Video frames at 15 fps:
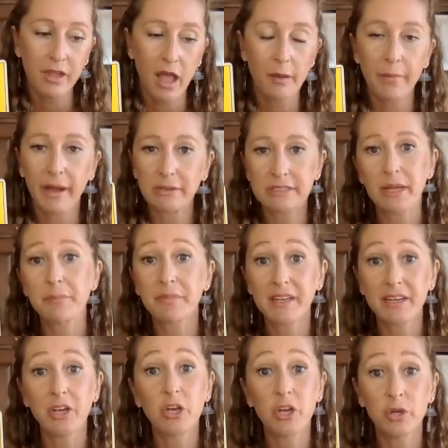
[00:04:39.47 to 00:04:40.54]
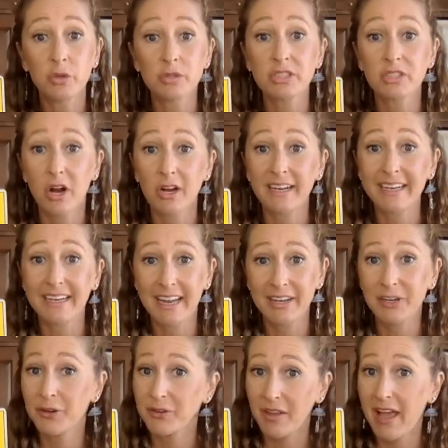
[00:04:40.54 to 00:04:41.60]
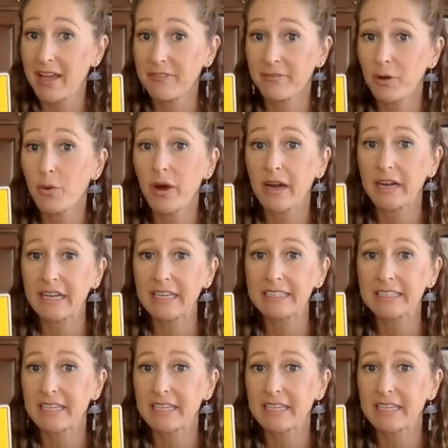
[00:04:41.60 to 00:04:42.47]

about something new starting in your life, Aquarius.